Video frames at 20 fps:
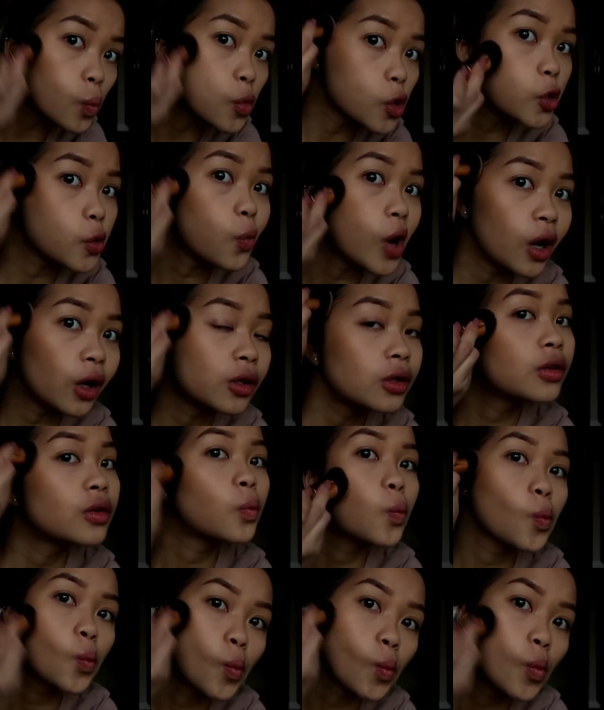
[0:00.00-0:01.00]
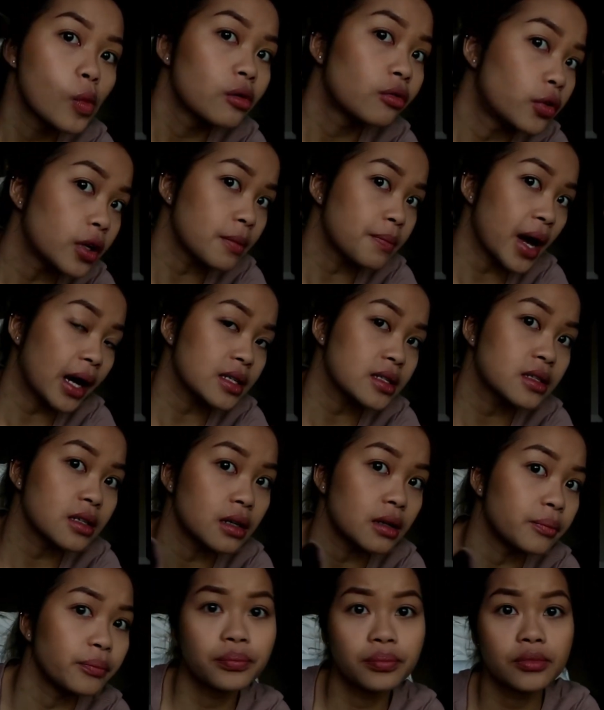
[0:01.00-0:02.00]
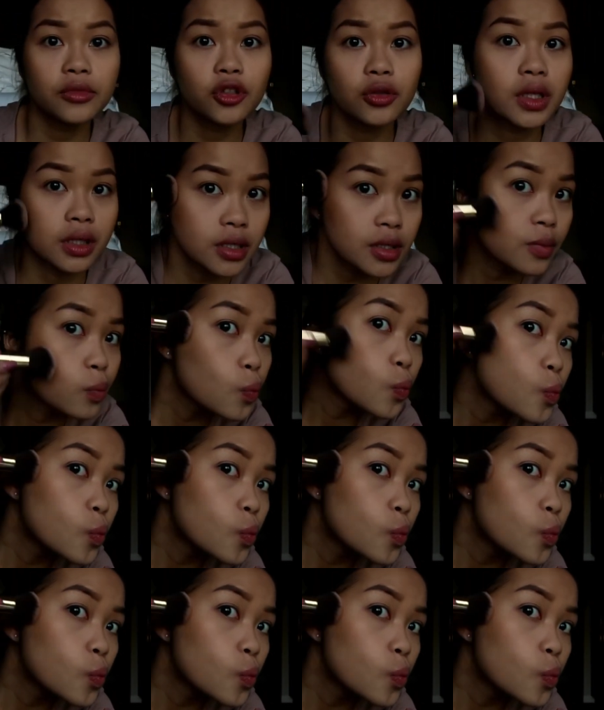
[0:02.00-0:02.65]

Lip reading: really well for the past 2 years.